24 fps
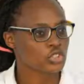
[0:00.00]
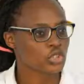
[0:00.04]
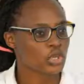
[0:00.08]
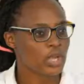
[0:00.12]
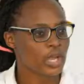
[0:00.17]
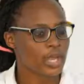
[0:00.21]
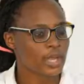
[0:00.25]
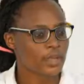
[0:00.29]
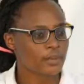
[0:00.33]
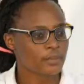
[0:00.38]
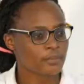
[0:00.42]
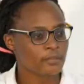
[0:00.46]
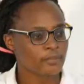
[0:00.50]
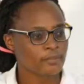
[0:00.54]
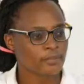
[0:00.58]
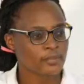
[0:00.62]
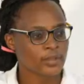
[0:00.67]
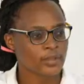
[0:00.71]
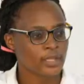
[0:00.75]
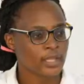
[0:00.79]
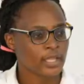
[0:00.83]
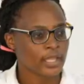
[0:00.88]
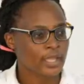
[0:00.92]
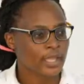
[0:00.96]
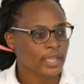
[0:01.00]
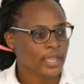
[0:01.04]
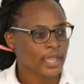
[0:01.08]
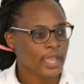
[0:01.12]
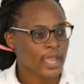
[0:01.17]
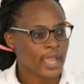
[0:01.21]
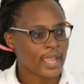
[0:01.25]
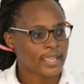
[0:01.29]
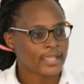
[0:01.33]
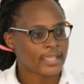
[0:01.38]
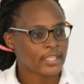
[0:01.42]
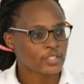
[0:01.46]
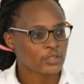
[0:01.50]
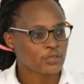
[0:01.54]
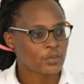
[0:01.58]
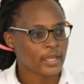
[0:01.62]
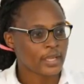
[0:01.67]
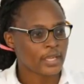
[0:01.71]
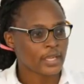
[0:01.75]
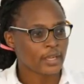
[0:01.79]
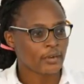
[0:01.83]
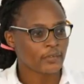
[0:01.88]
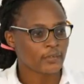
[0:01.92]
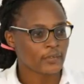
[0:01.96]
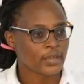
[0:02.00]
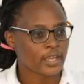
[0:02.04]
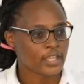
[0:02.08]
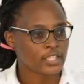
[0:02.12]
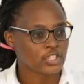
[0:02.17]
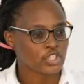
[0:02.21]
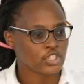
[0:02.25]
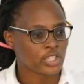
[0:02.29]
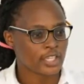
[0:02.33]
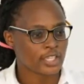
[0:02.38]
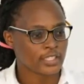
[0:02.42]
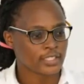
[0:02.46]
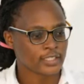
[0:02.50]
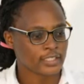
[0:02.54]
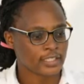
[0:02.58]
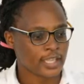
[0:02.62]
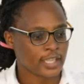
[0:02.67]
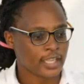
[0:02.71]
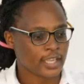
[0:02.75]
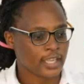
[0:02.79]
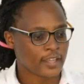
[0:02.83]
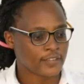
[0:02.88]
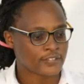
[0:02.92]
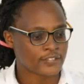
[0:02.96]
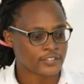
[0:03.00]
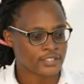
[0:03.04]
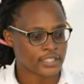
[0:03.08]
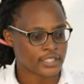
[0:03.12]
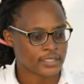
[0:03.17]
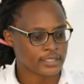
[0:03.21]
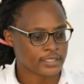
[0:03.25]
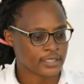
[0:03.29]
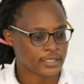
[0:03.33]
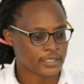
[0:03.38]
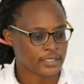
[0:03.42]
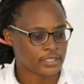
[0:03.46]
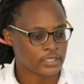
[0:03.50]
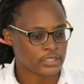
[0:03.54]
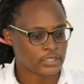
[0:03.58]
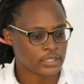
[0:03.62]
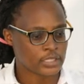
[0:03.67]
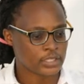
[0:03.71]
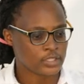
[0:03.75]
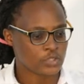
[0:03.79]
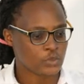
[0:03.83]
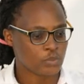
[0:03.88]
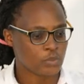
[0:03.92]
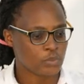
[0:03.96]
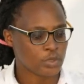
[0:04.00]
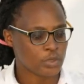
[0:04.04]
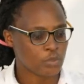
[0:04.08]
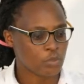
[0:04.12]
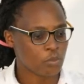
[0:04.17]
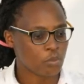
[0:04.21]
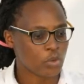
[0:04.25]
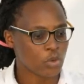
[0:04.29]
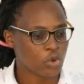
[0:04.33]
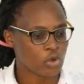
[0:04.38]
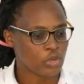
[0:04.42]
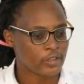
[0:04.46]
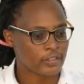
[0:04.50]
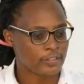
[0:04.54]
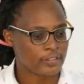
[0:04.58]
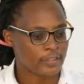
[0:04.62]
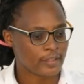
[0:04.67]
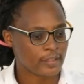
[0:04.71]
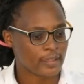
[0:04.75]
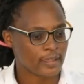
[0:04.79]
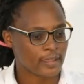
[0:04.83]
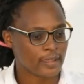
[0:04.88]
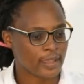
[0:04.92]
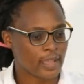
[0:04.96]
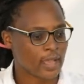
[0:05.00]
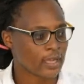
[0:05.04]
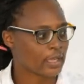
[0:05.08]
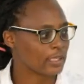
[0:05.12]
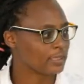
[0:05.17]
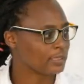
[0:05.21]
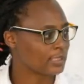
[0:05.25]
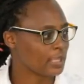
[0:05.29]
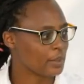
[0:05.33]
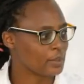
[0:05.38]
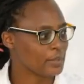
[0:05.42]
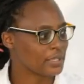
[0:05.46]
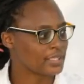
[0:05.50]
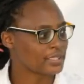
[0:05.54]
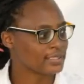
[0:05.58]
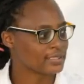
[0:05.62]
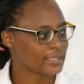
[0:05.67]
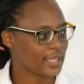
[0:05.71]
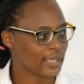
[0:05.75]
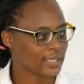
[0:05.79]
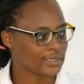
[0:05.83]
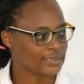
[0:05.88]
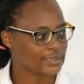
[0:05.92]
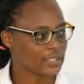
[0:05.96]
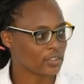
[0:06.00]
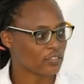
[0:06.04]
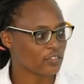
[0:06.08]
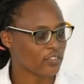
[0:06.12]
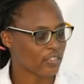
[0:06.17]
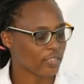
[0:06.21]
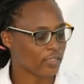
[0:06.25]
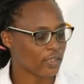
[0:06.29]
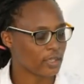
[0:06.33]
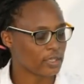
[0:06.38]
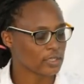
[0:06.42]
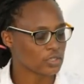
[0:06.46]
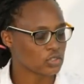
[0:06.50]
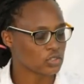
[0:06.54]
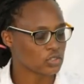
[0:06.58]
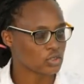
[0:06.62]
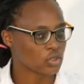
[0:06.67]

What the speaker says: so I guess my career journey, like I've stated, it's been more in the academic sector of things.